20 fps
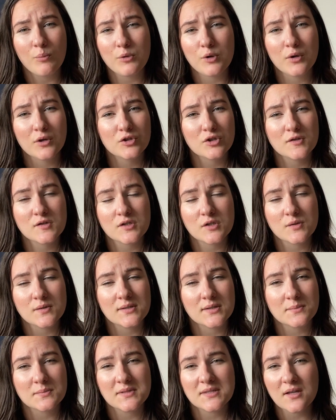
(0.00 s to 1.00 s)
you can just use
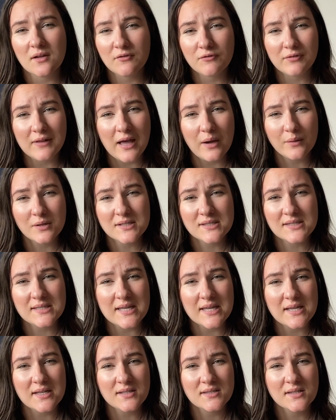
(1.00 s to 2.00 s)
some sunflower
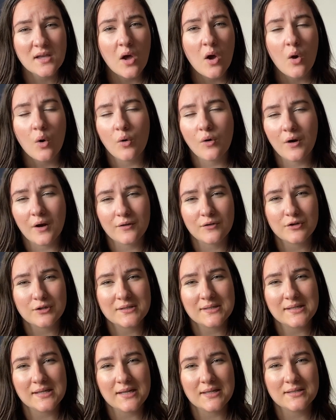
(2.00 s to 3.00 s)
seeds or other
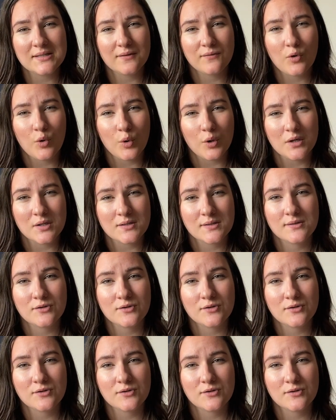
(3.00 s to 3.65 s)
seeds, of course.